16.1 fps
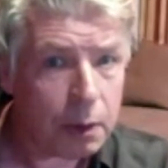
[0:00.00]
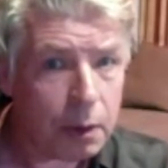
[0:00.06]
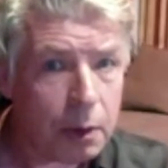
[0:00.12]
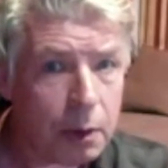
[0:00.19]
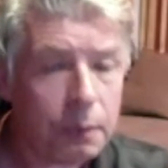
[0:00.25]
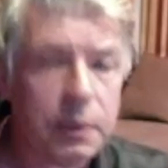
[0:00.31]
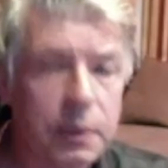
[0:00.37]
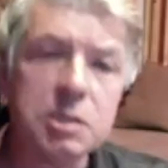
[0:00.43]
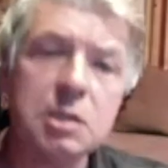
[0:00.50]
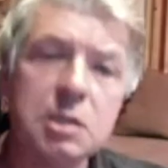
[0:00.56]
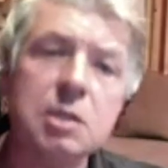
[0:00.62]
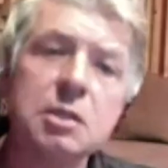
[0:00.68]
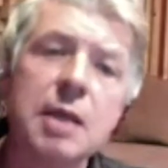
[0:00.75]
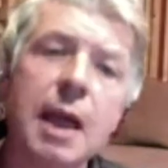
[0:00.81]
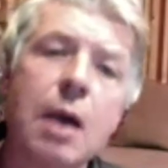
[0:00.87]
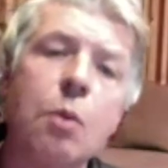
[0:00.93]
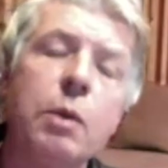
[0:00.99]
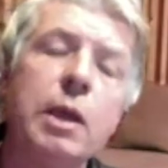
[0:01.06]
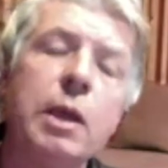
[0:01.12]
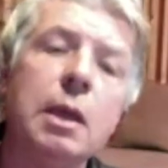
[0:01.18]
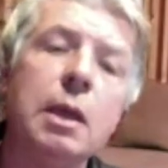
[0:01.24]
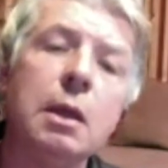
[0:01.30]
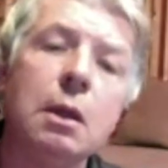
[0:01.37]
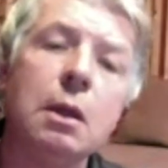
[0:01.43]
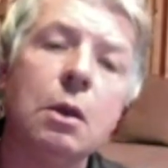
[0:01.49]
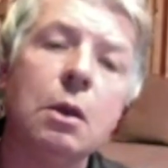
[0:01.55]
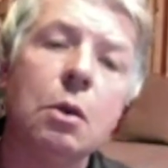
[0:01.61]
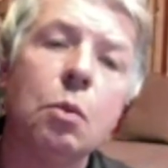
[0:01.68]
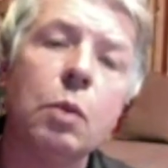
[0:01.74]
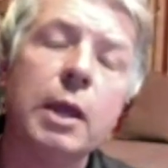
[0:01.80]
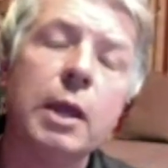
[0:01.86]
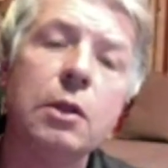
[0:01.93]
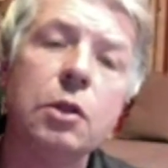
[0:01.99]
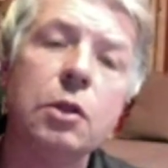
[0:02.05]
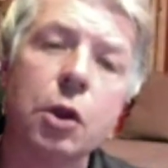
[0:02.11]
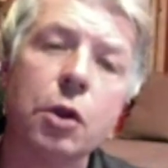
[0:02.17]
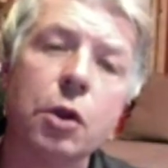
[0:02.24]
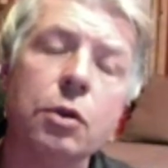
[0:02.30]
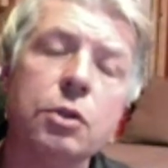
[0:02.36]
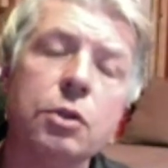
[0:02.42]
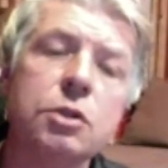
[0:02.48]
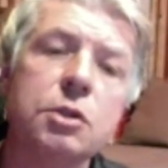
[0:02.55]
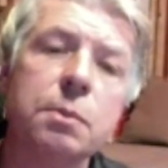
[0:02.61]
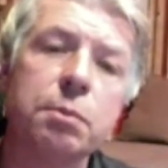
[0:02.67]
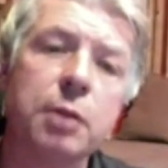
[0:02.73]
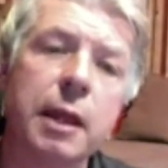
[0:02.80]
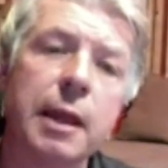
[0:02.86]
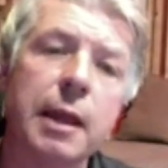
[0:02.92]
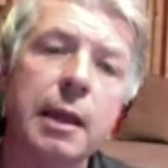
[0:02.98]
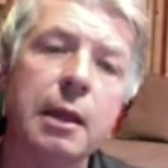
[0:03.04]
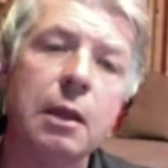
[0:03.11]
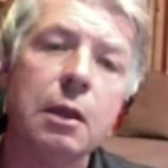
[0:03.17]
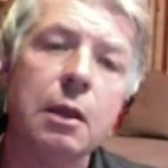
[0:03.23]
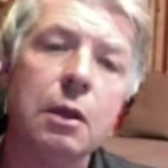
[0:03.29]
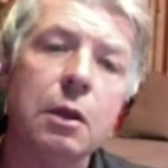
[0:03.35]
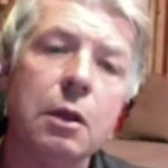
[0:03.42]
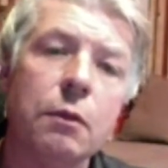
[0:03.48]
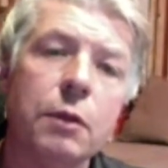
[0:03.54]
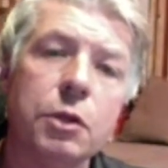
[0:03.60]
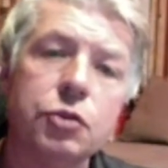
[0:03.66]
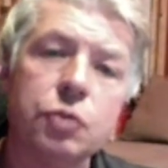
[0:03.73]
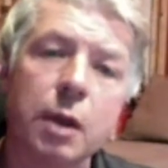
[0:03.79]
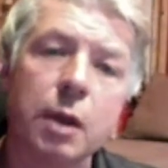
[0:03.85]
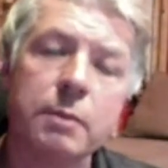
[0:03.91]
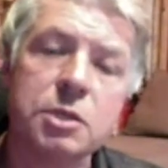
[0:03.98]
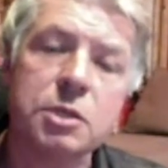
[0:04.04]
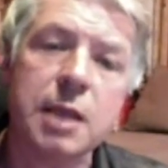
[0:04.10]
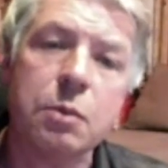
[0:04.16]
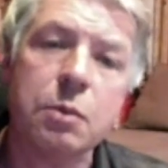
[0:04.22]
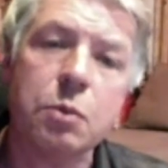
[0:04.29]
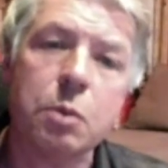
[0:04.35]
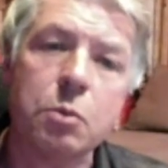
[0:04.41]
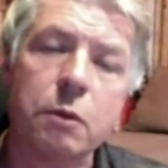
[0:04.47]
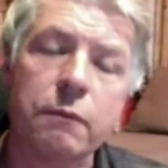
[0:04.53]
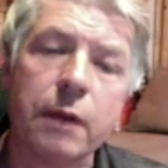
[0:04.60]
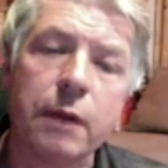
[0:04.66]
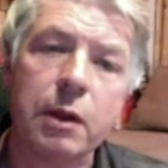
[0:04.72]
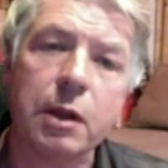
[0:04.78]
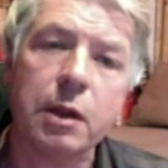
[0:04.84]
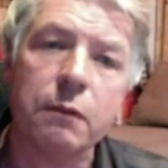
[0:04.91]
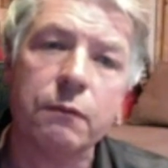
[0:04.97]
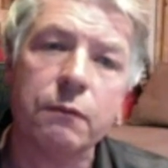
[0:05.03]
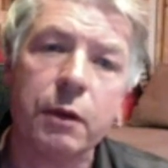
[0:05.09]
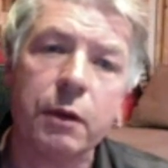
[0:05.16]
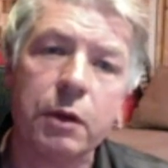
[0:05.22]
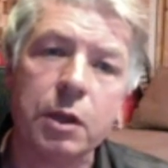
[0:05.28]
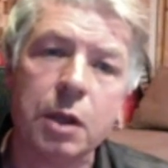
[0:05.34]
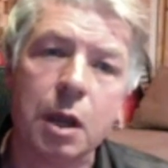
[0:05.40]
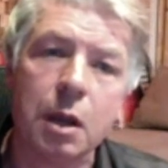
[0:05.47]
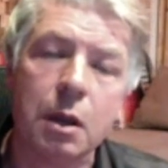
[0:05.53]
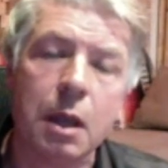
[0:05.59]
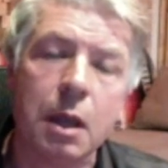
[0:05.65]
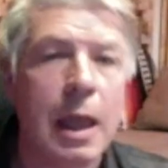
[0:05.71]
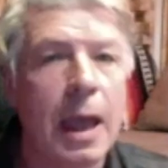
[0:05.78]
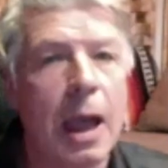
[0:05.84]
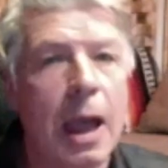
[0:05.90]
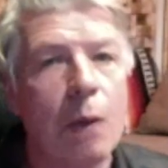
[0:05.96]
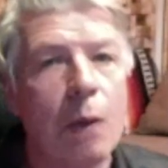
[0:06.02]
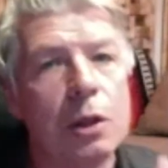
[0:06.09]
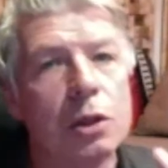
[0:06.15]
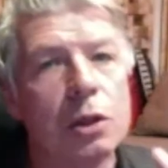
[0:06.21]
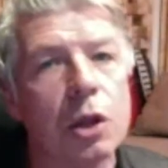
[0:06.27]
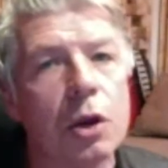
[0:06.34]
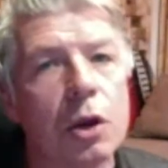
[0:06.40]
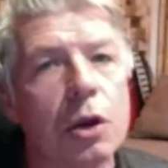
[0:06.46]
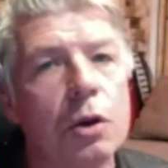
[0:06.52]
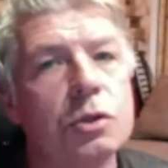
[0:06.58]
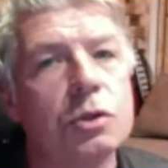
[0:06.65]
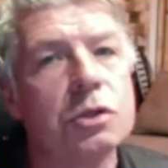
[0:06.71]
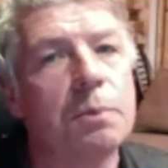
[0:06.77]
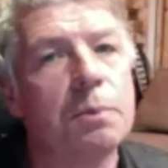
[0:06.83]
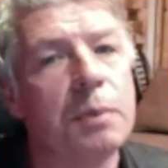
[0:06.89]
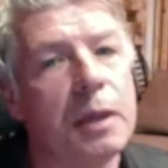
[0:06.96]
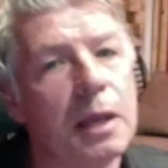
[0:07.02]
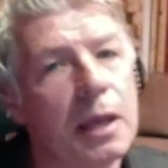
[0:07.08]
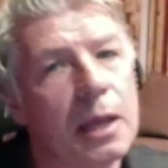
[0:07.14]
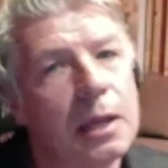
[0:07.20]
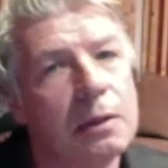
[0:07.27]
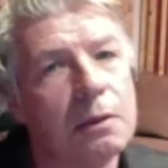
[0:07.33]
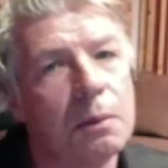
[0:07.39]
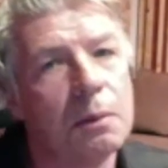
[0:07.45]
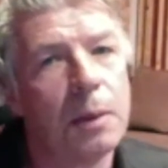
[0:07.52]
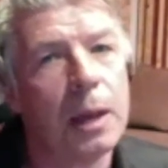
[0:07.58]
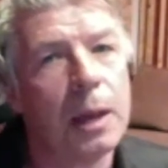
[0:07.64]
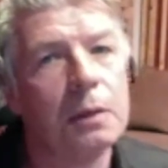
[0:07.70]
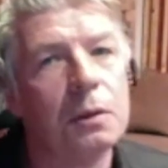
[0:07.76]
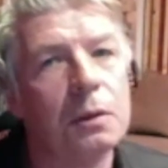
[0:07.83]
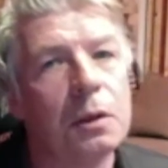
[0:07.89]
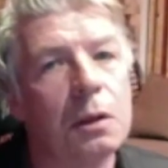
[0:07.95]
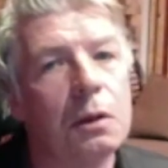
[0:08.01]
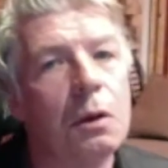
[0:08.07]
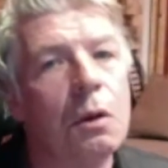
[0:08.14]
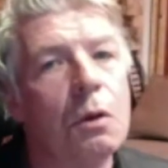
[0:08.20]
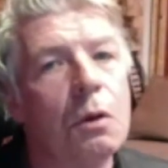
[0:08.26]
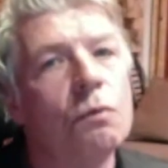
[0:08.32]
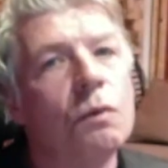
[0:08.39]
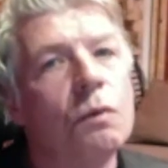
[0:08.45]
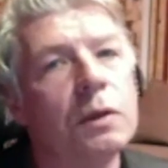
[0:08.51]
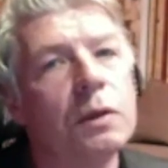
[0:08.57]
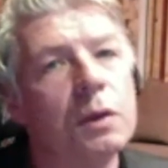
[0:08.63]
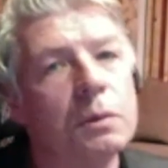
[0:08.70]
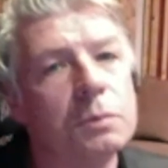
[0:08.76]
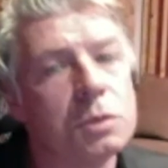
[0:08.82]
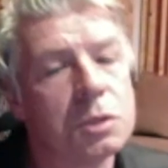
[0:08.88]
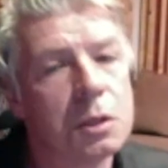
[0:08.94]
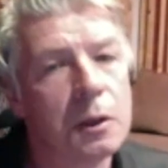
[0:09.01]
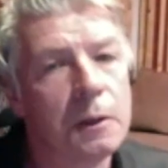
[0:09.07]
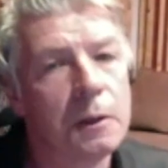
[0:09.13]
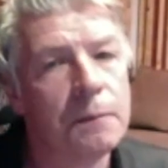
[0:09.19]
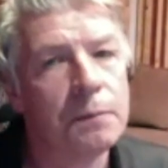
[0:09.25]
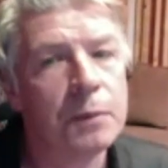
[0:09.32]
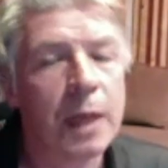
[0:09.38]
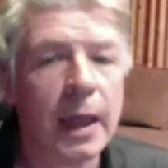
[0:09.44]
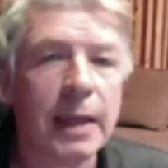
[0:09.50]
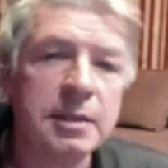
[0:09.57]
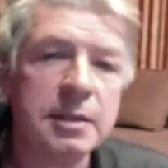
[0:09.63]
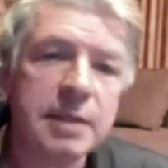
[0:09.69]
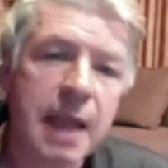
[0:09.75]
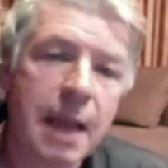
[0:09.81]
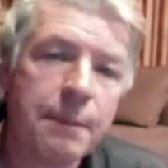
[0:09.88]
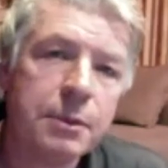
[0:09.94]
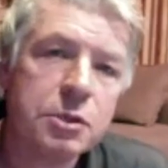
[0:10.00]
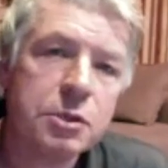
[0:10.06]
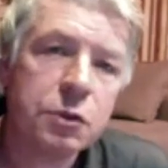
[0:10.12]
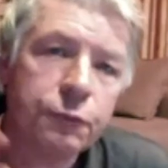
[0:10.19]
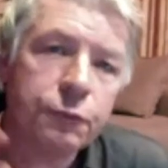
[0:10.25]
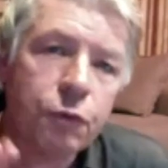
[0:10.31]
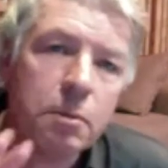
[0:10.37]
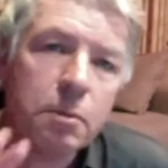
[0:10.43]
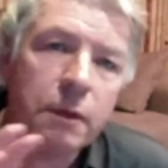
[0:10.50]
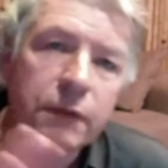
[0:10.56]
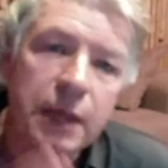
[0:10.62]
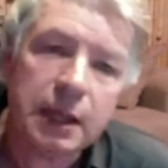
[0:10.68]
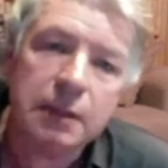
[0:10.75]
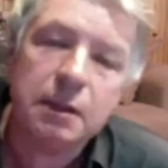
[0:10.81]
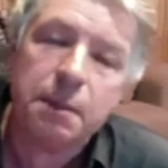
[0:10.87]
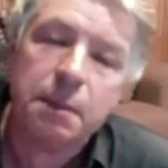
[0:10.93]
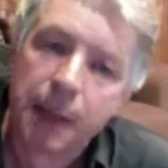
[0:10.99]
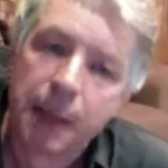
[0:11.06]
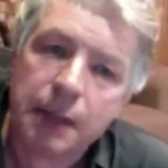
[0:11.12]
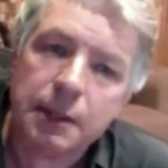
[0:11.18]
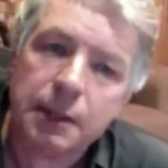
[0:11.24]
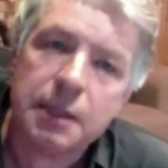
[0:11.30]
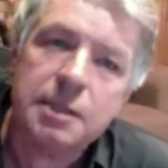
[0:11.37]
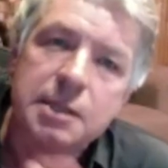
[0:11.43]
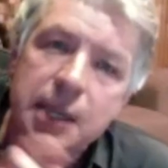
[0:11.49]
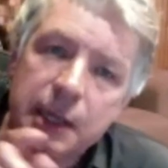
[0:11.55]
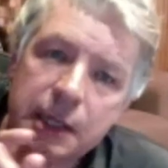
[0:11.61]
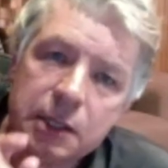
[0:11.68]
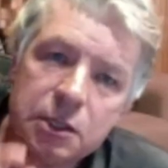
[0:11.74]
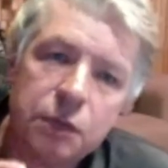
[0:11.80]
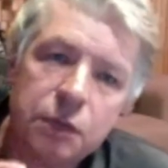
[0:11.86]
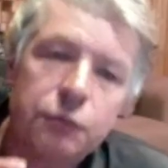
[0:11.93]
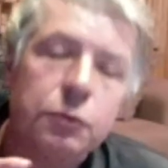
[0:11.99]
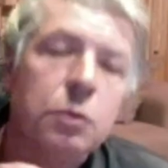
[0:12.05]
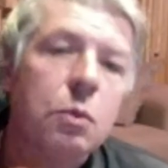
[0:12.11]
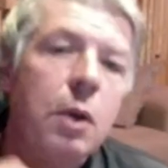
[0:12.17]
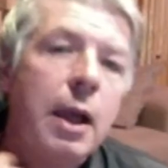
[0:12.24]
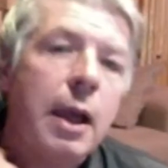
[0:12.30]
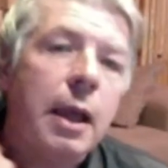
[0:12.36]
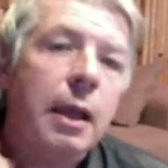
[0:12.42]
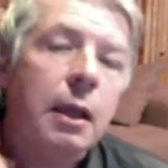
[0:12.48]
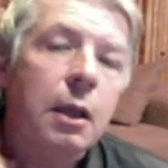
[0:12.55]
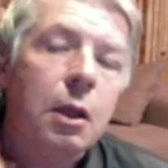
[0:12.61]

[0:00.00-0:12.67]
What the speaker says: This is how we learn to play the drum set when we're very, very young. How we learn to be independent rhythms. And tap is a form of independence in a different way.